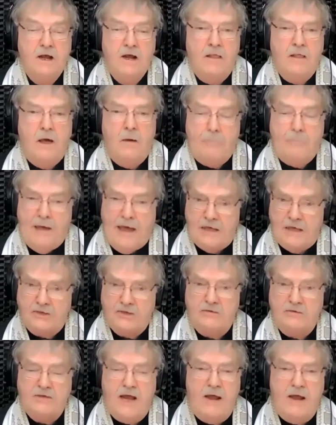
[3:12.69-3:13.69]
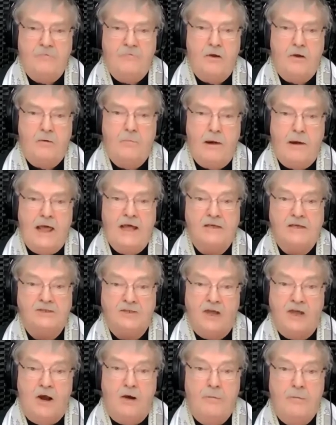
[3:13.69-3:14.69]
Now, pastors have their place.
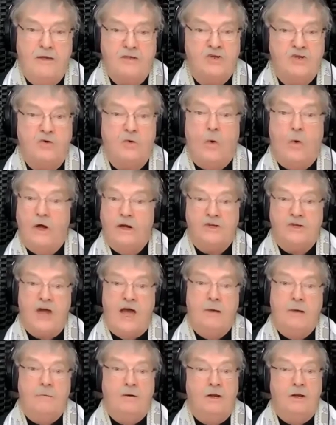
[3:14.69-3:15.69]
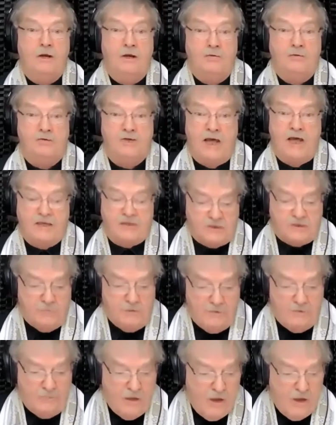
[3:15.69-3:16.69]
They are mentioned one time in the New
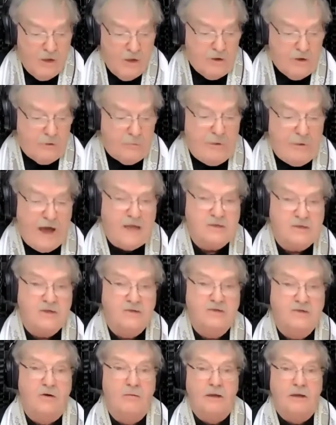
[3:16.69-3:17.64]
Testament, but apostles are